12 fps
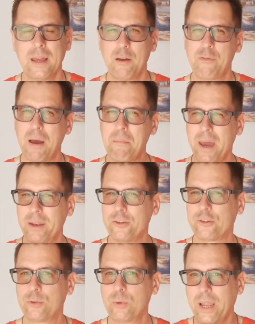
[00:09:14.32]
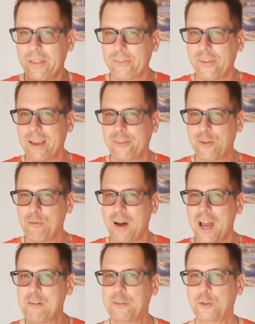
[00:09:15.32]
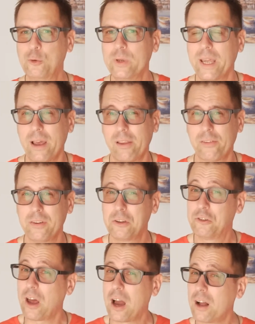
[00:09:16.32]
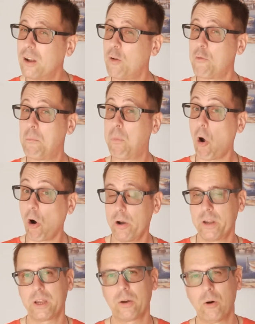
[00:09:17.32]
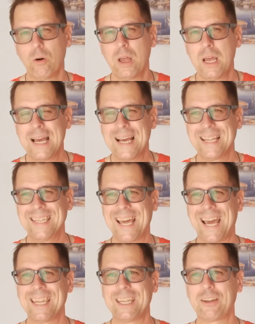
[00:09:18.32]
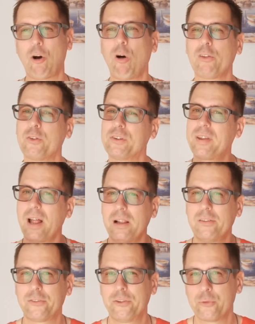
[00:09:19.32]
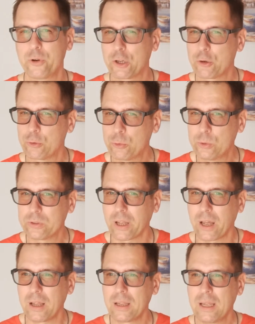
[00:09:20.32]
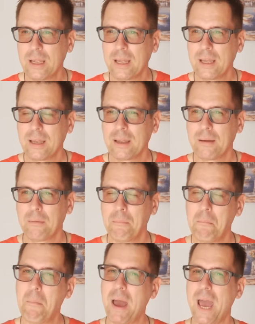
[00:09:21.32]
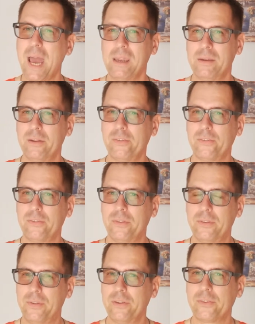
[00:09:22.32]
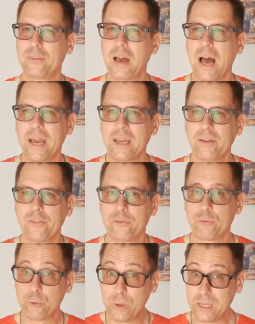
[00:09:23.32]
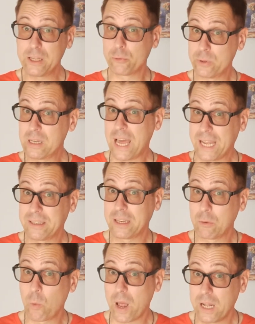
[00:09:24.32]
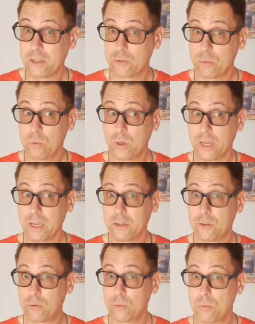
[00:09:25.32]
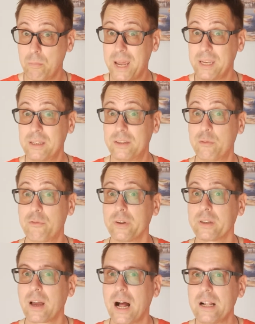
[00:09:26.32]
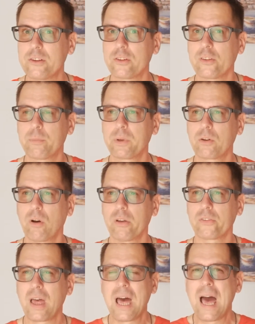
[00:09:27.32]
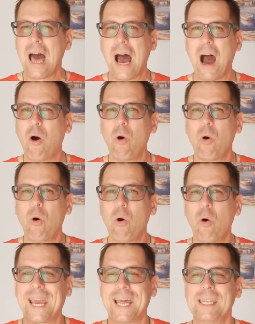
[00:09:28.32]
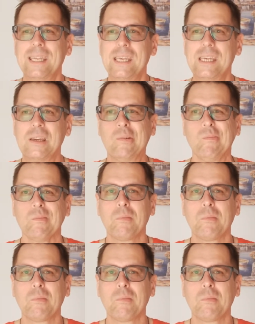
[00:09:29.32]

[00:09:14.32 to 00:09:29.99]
if I manage to, let's say, survive 2 years in the jungle of Borneo, then it also tells the recruiter, man, this guy is really relating well to many different cultures, because how can he